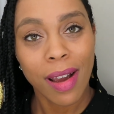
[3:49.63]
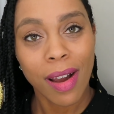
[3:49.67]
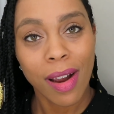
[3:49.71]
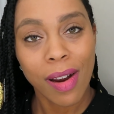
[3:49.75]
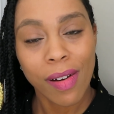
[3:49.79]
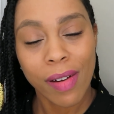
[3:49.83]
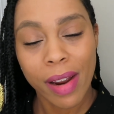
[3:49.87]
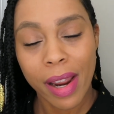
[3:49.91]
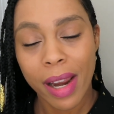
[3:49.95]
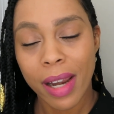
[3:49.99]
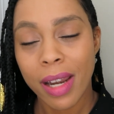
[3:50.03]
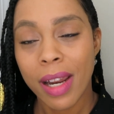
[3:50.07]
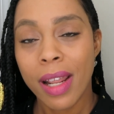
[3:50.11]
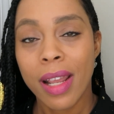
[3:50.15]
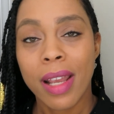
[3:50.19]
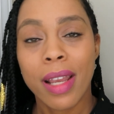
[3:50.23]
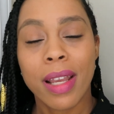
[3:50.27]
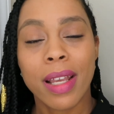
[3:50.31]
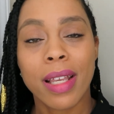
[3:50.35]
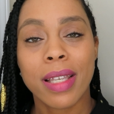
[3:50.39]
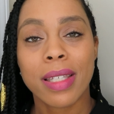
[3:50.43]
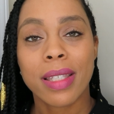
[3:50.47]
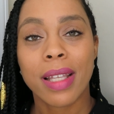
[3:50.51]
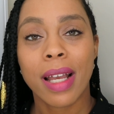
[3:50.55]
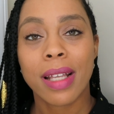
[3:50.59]
Alright,
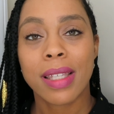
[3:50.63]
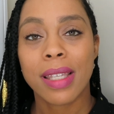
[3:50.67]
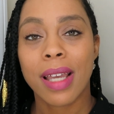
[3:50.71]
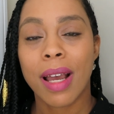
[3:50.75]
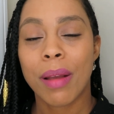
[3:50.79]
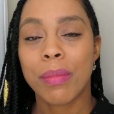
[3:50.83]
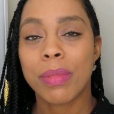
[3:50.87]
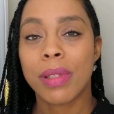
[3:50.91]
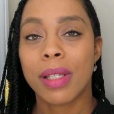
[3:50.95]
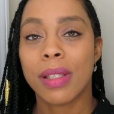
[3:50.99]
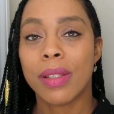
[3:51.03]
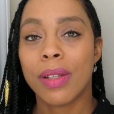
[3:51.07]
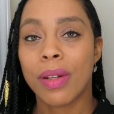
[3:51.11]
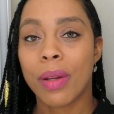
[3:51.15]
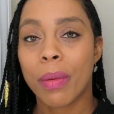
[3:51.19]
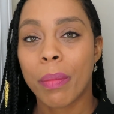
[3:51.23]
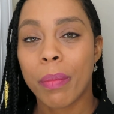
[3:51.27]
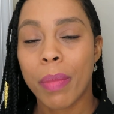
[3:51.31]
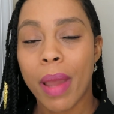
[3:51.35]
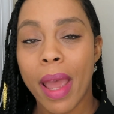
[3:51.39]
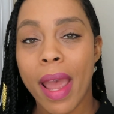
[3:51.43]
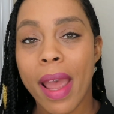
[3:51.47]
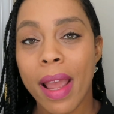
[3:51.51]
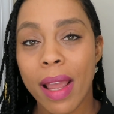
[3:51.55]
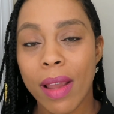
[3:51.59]
it's not time to look
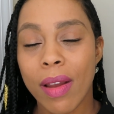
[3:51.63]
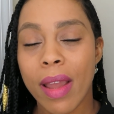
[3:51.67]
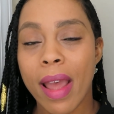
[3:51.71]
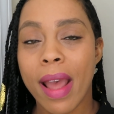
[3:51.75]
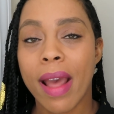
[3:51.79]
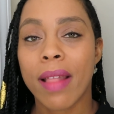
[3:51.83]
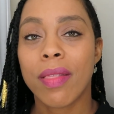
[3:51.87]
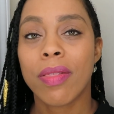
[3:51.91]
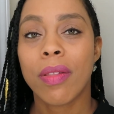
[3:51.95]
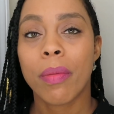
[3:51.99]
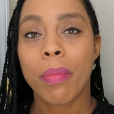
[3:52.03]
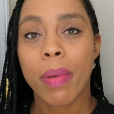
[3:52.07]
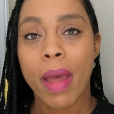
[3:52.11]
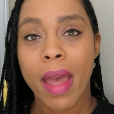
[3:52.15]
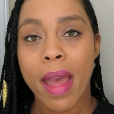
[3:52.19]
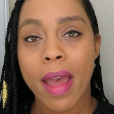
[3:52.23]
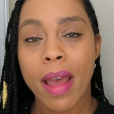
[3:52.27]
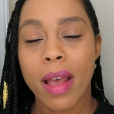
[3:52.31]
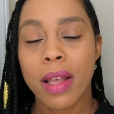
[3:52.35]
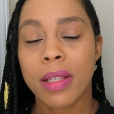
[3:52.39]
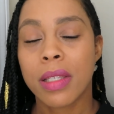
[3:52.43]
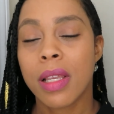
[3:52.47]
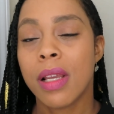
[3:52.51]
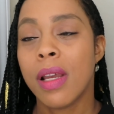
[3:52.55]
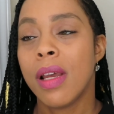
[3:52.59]
back at the
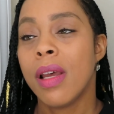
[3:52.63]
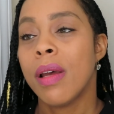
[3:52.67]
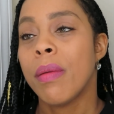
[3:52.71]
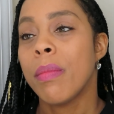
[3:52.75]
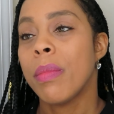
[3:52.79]
past,